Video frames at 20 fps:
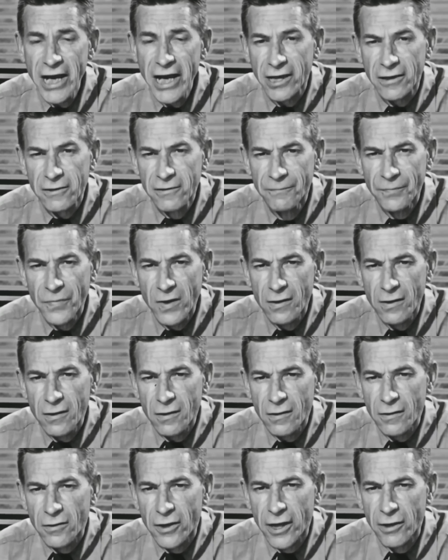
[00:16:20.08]
Second,
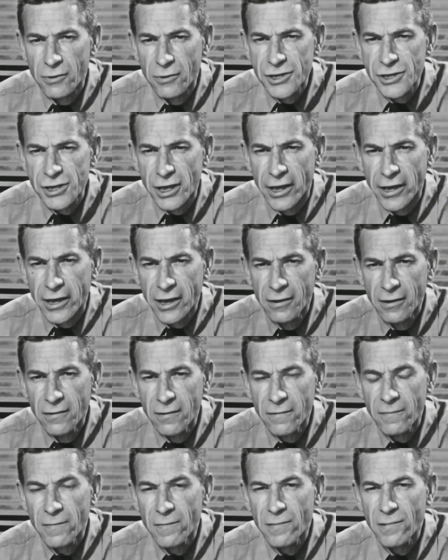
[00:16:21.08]
they were
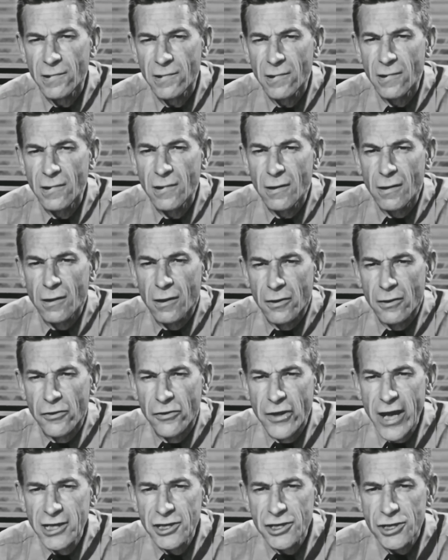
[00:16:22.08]
saying
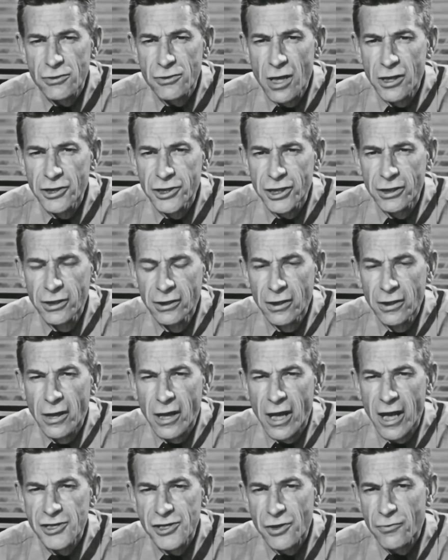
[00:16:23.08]
that
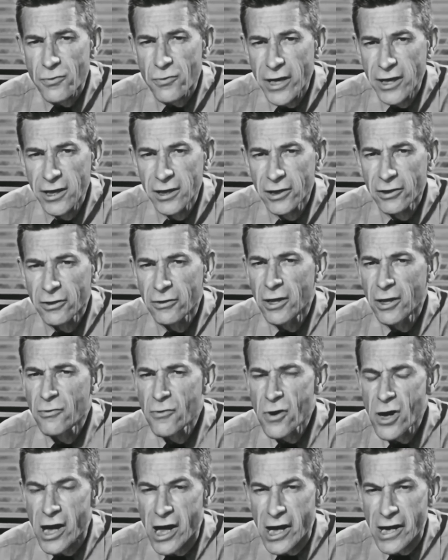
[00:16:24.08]
structure has a regular
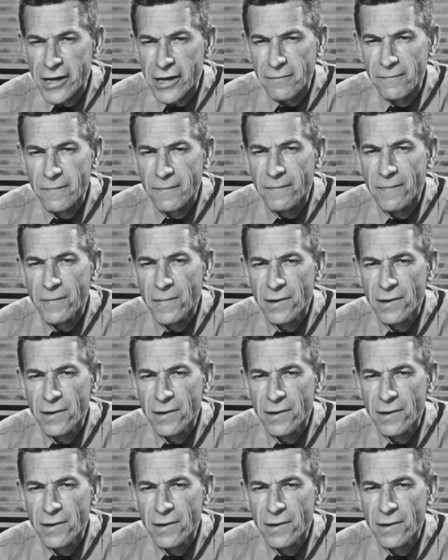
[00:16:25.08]
array.